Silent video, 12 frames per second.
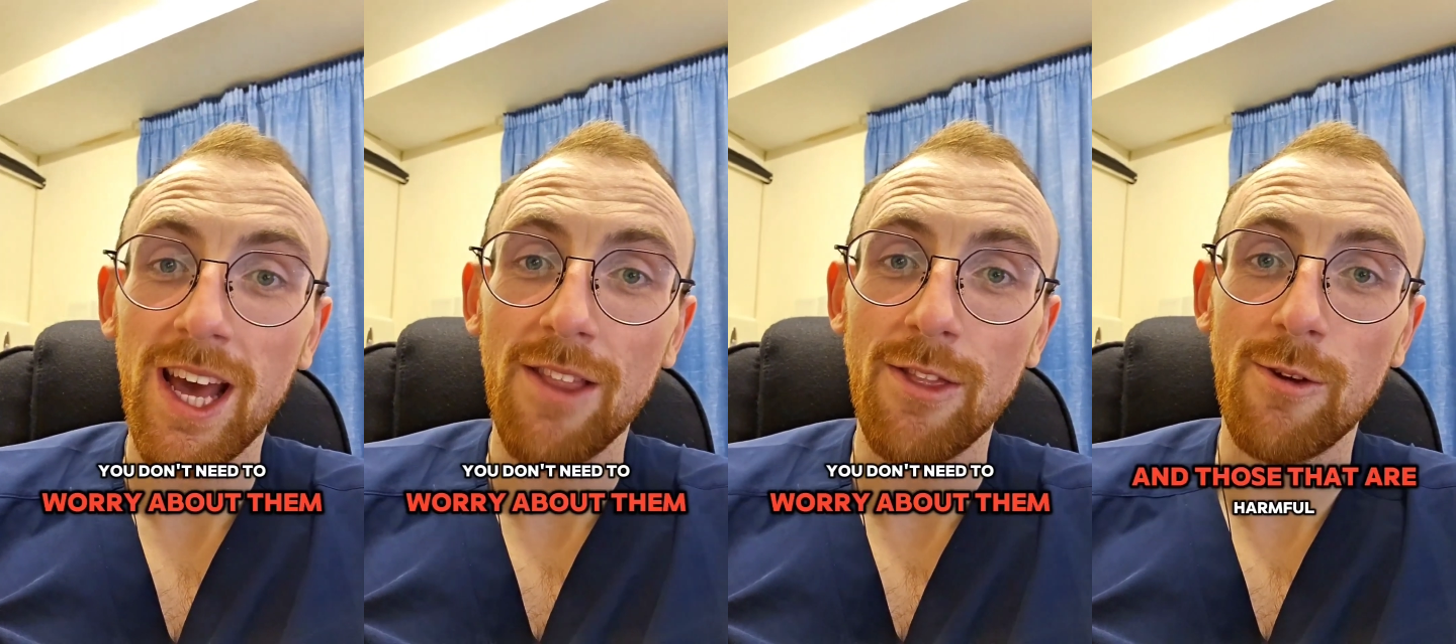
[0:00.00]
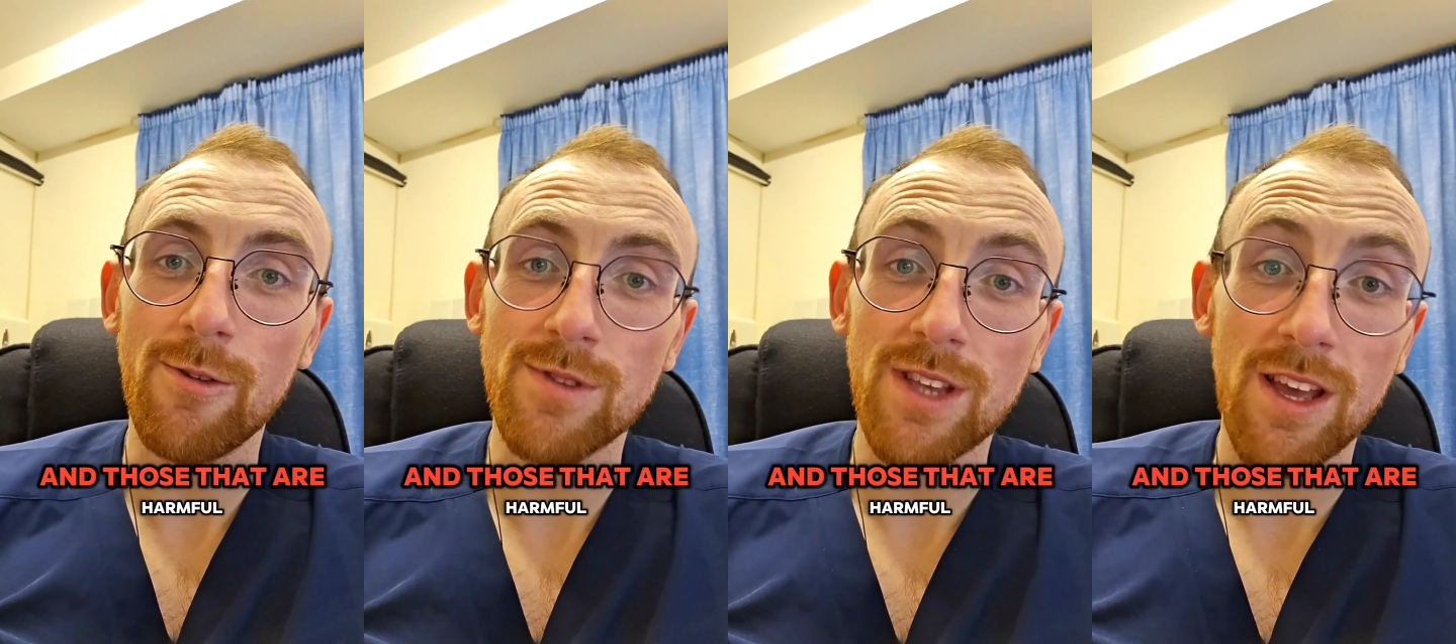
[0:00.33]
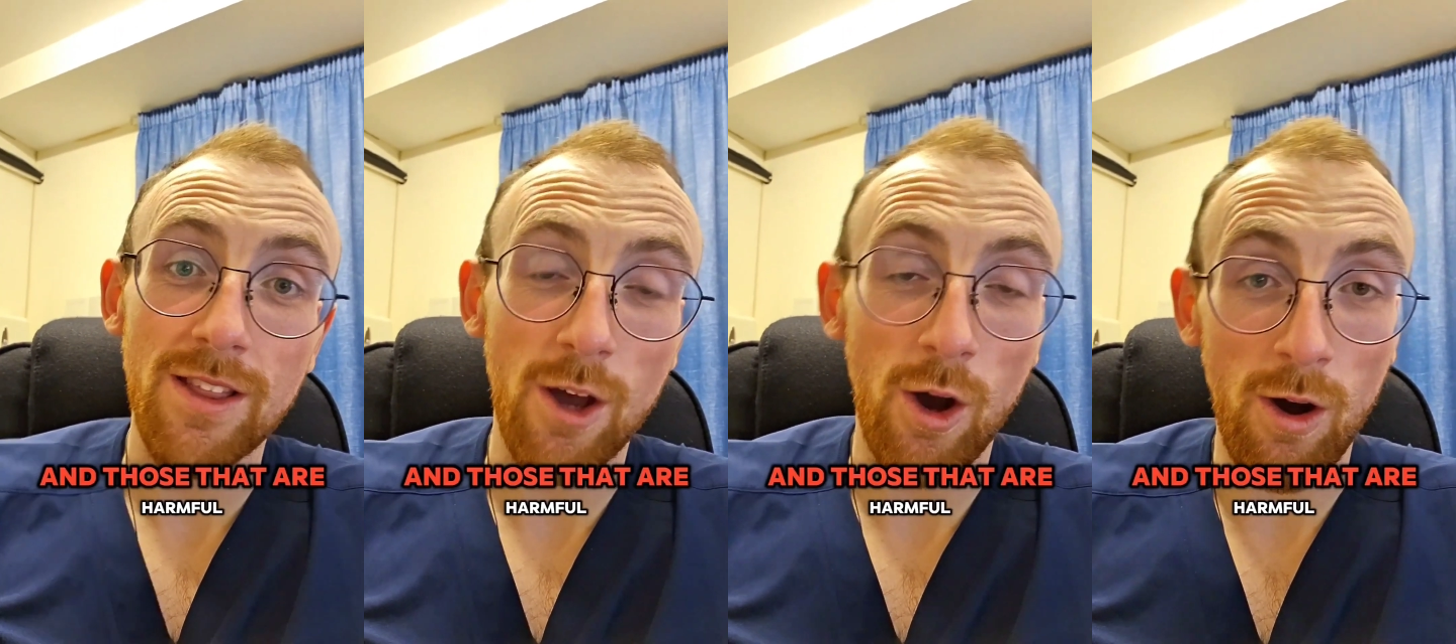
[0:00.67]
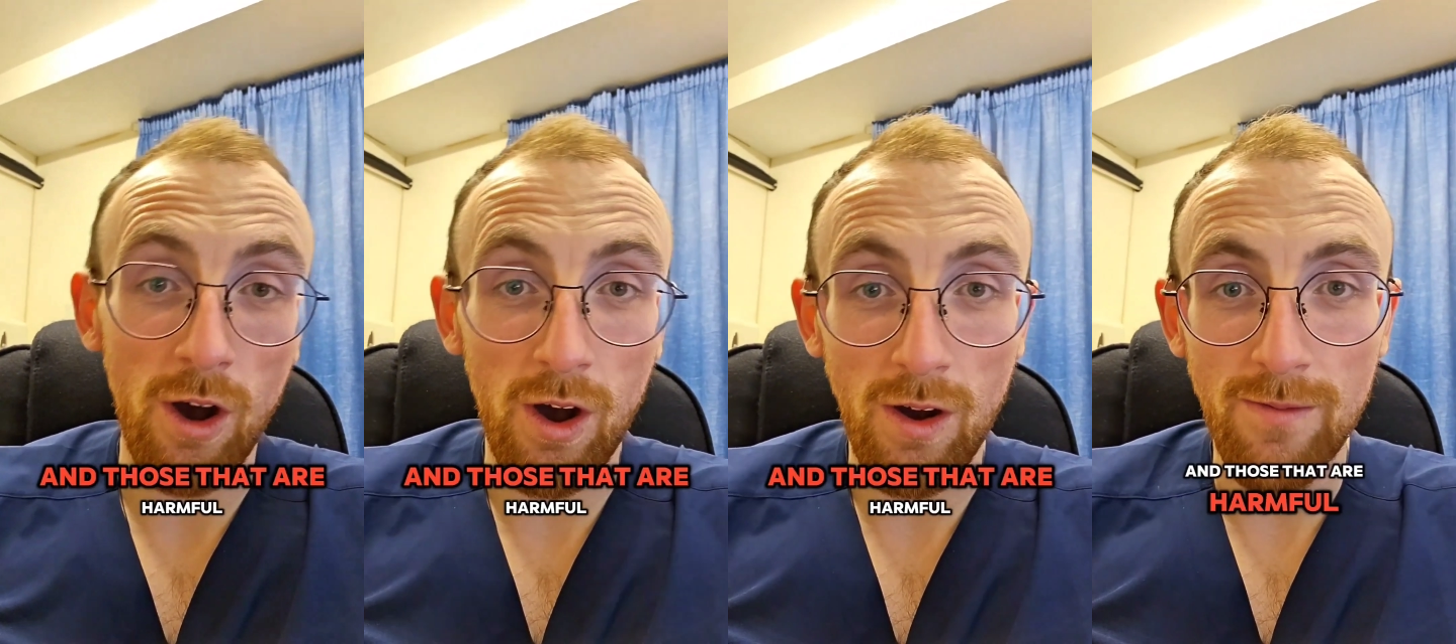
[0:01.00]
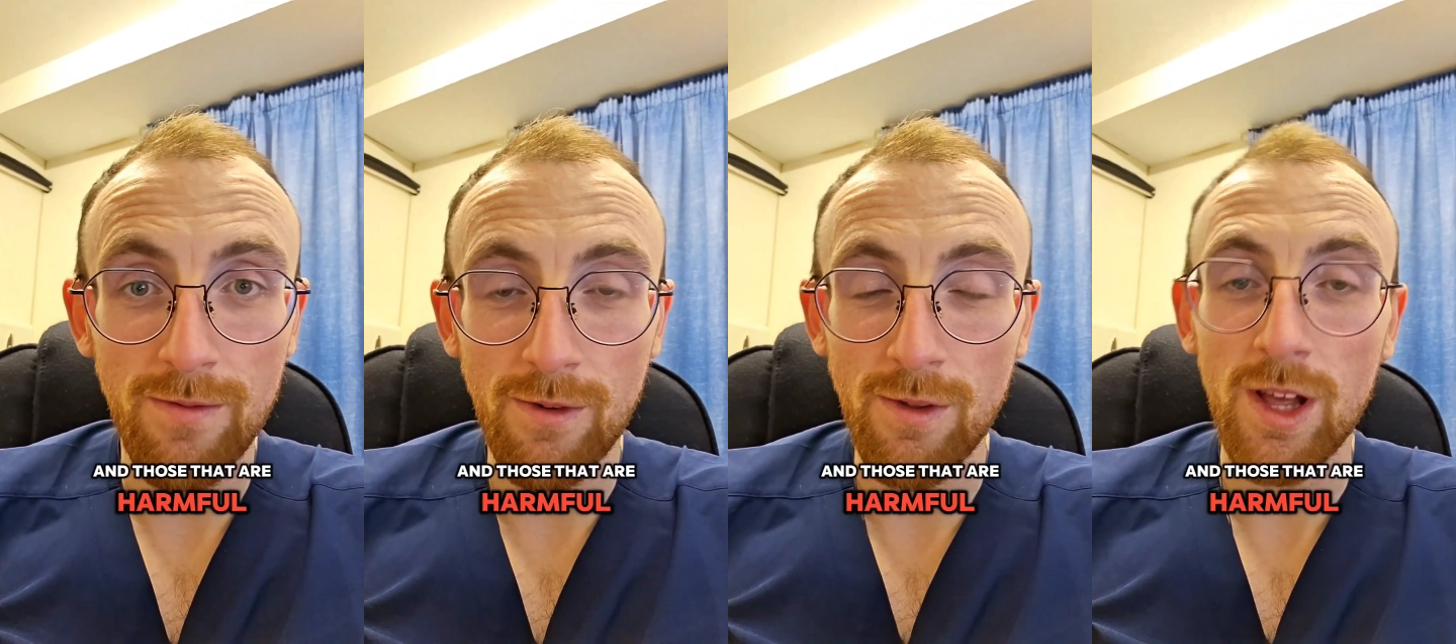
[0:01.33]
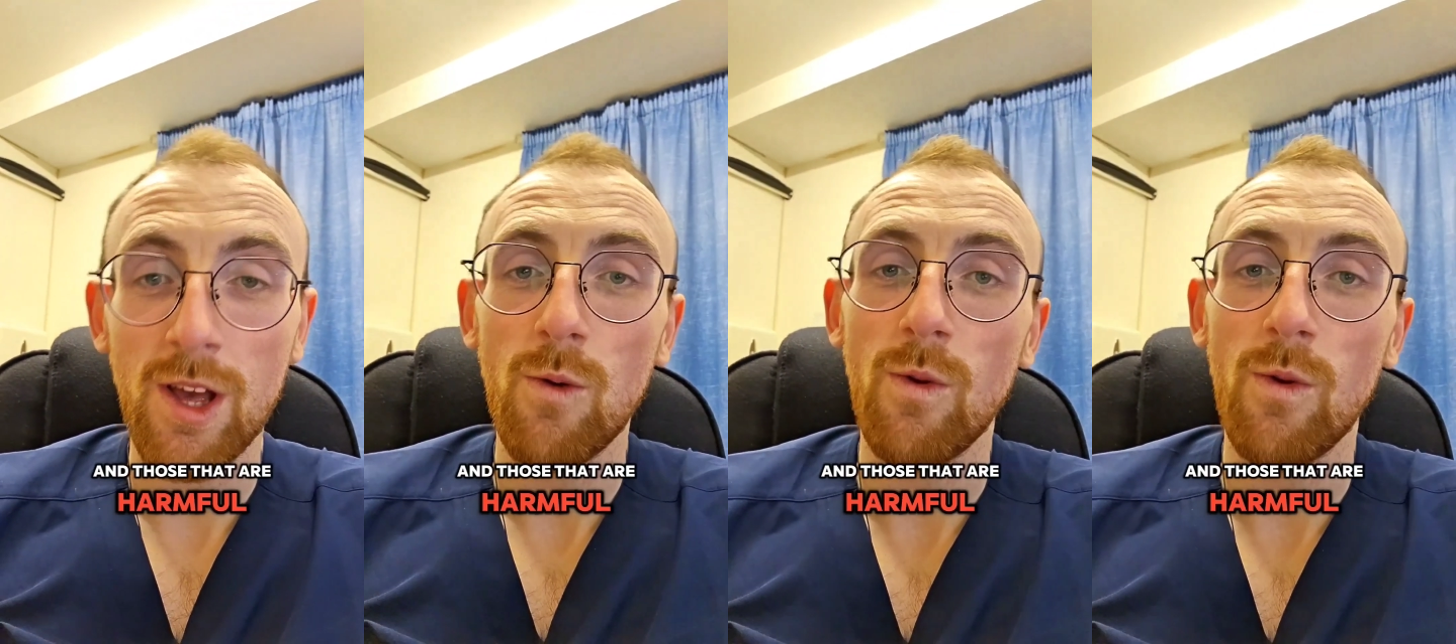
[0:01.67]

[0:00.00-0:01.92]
and those that are harmful